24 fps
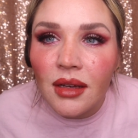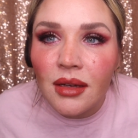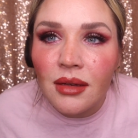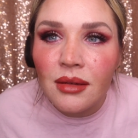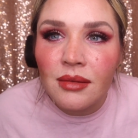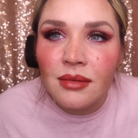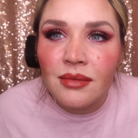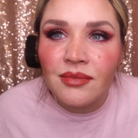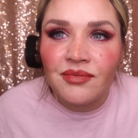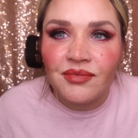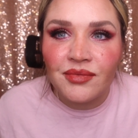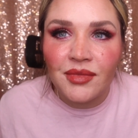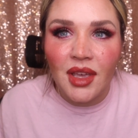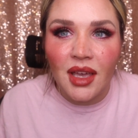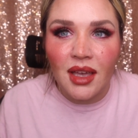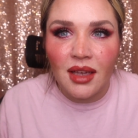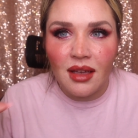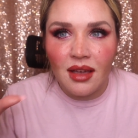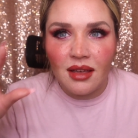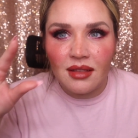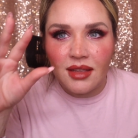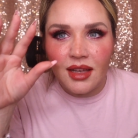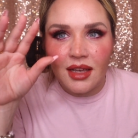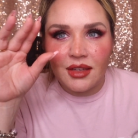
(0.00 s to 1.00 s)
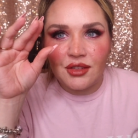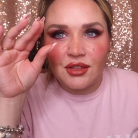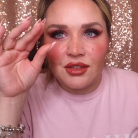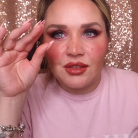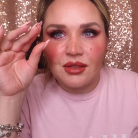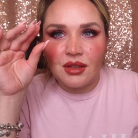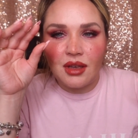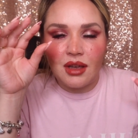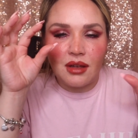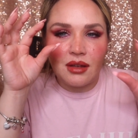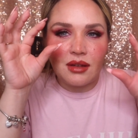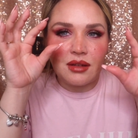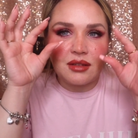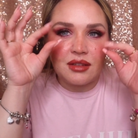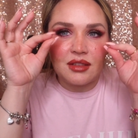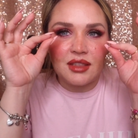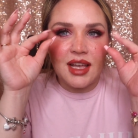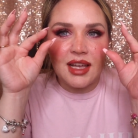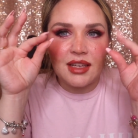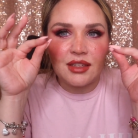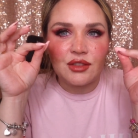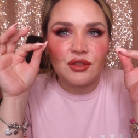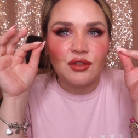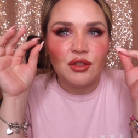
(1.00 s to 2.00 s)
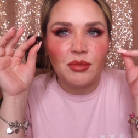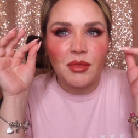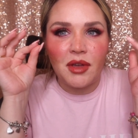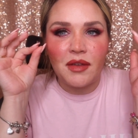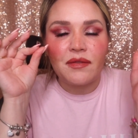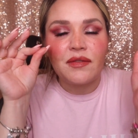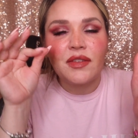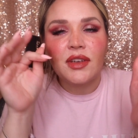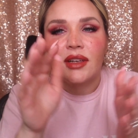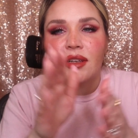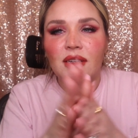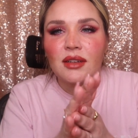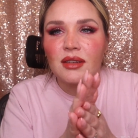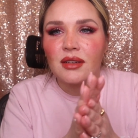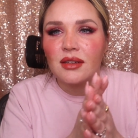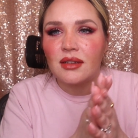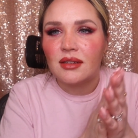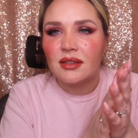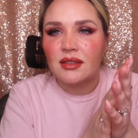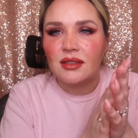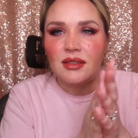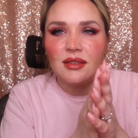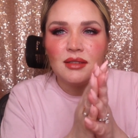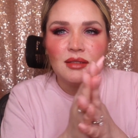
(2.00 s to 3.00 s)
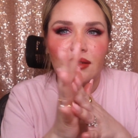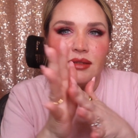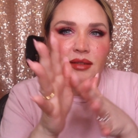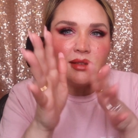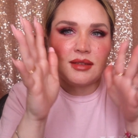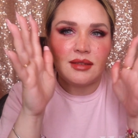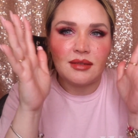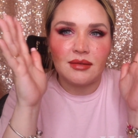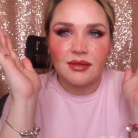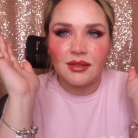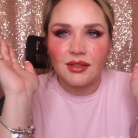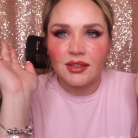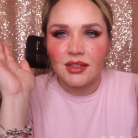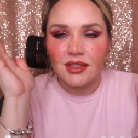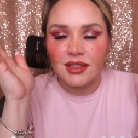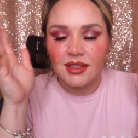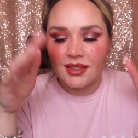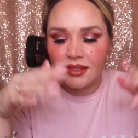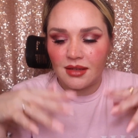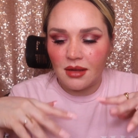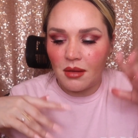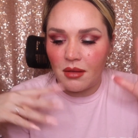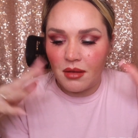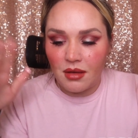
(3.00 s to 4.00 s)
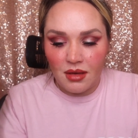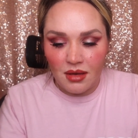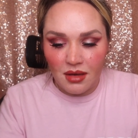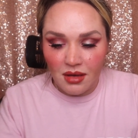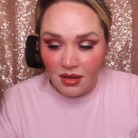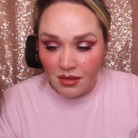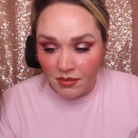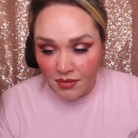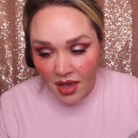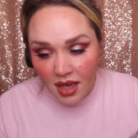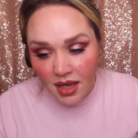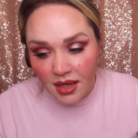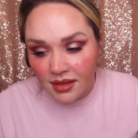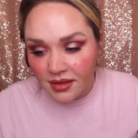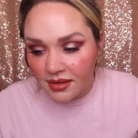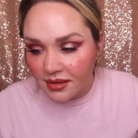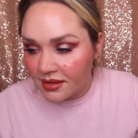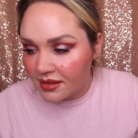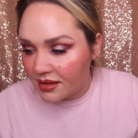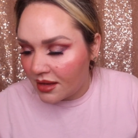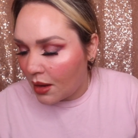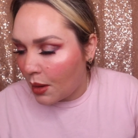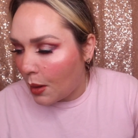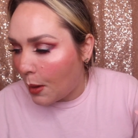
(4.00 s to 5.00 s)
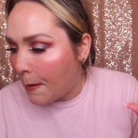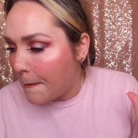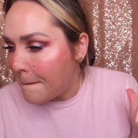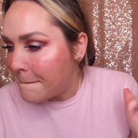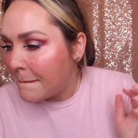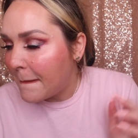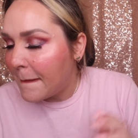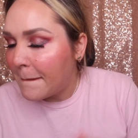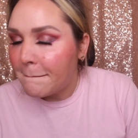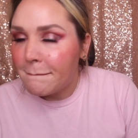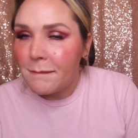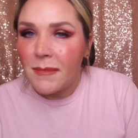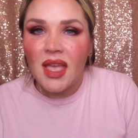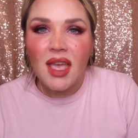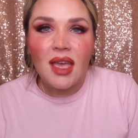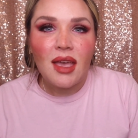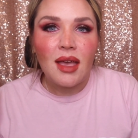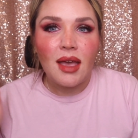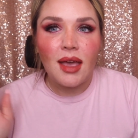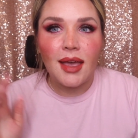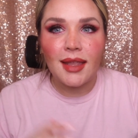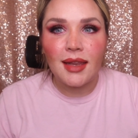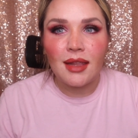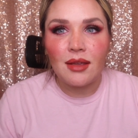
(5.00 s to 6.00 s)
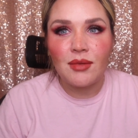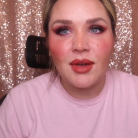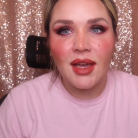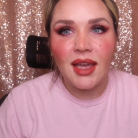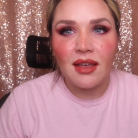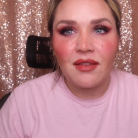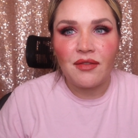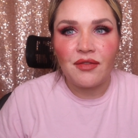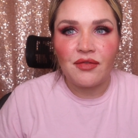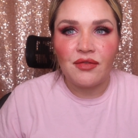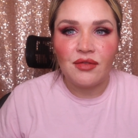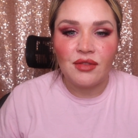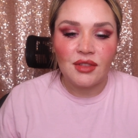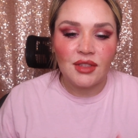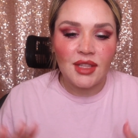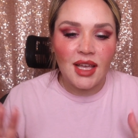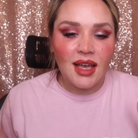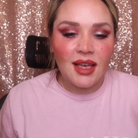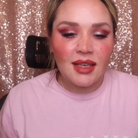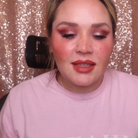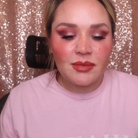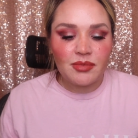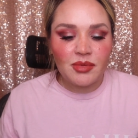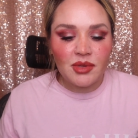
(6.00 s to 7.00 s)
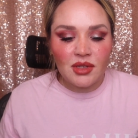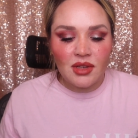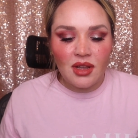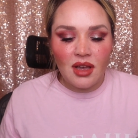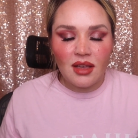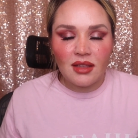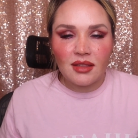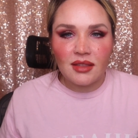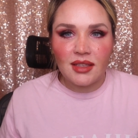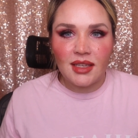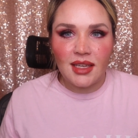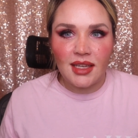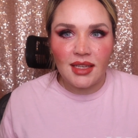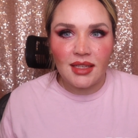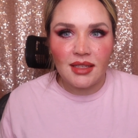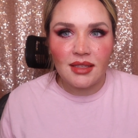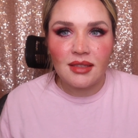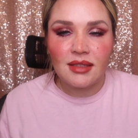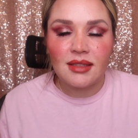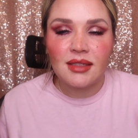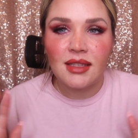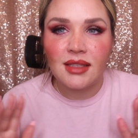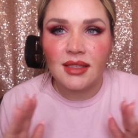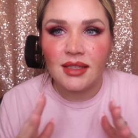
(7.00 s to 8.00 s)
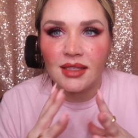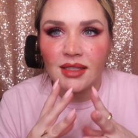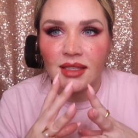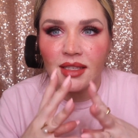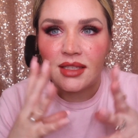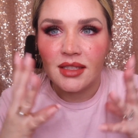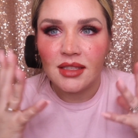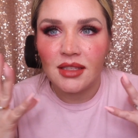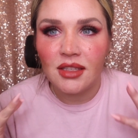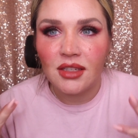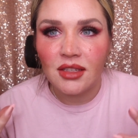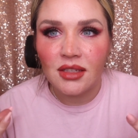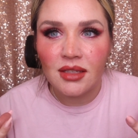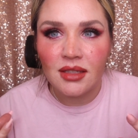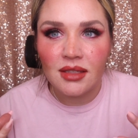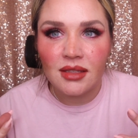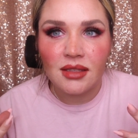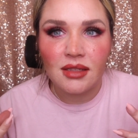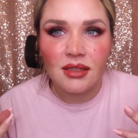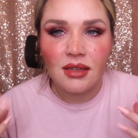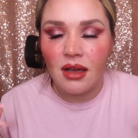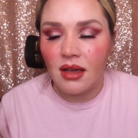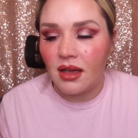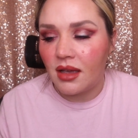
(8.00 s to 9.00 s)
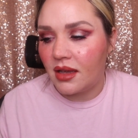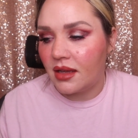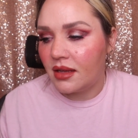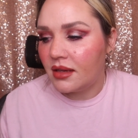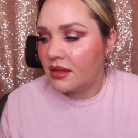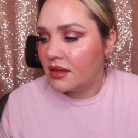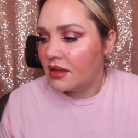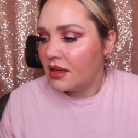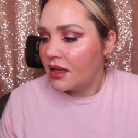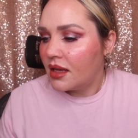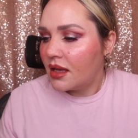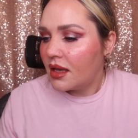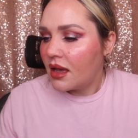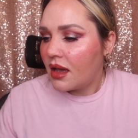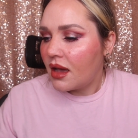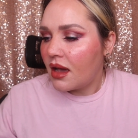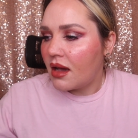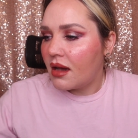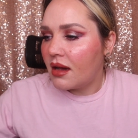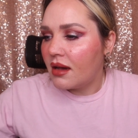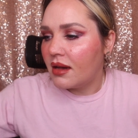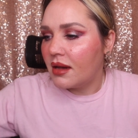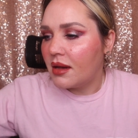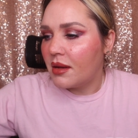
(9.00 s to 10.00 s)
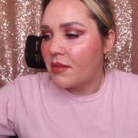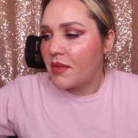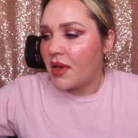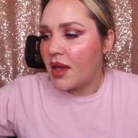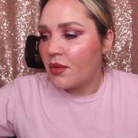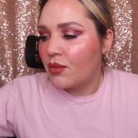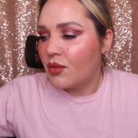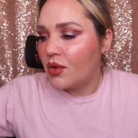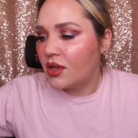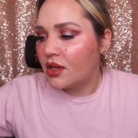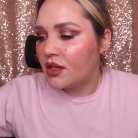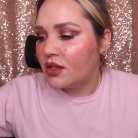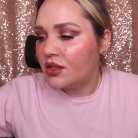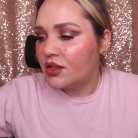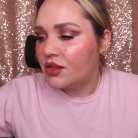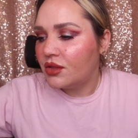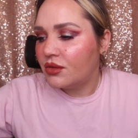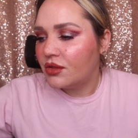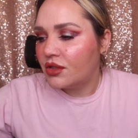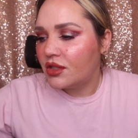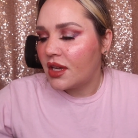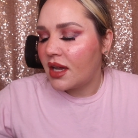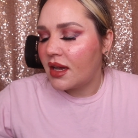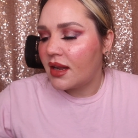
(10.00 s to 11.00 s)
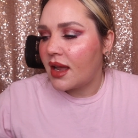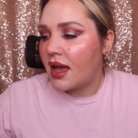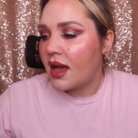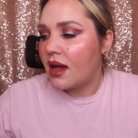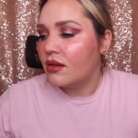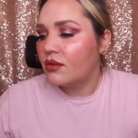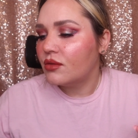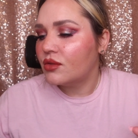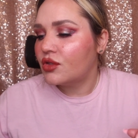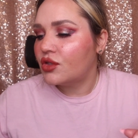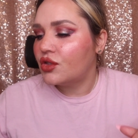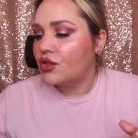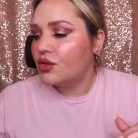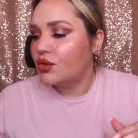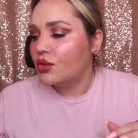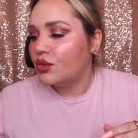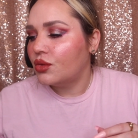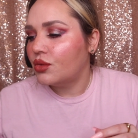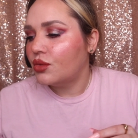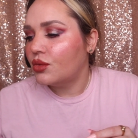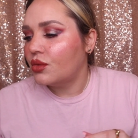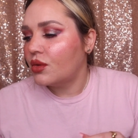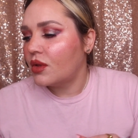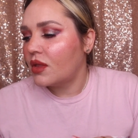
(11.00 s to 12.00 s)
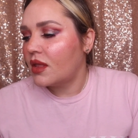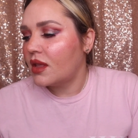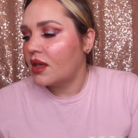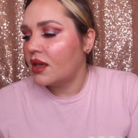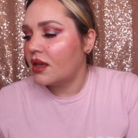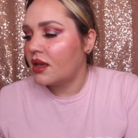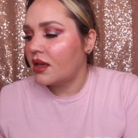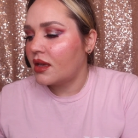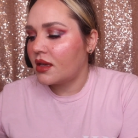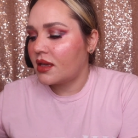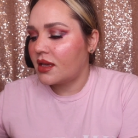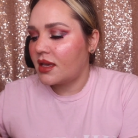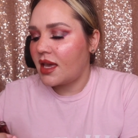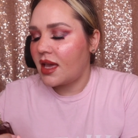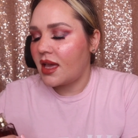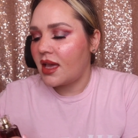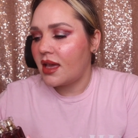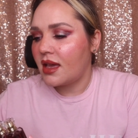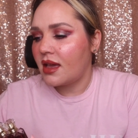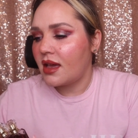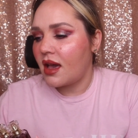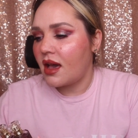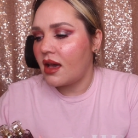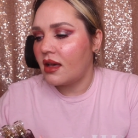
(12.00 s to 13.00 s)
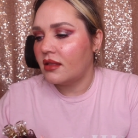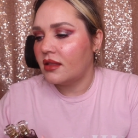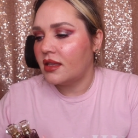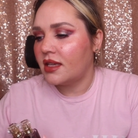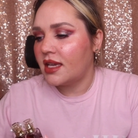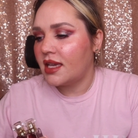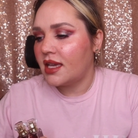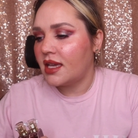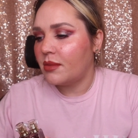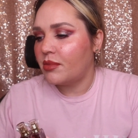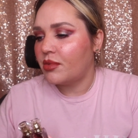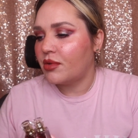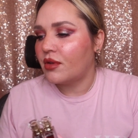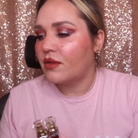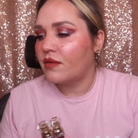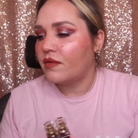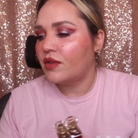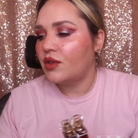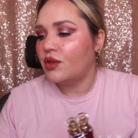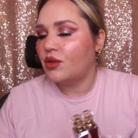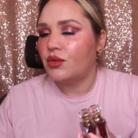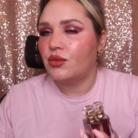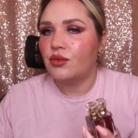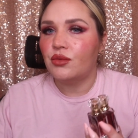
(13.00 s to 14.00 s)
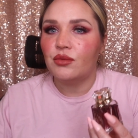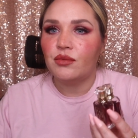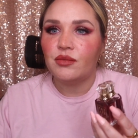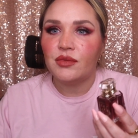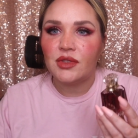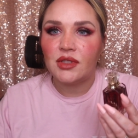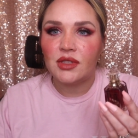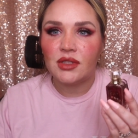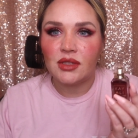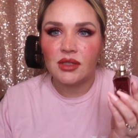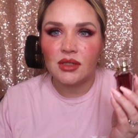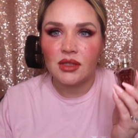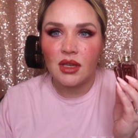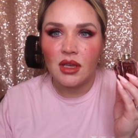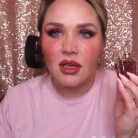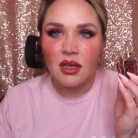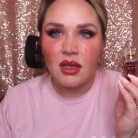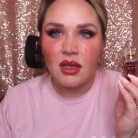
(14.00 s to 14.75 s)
I got lashes, uh, lash glue on my fingers and it was just a, a mess. So anyway, last but not least, since this look is done, um, I wanted to shout out to the Kayali perfumes.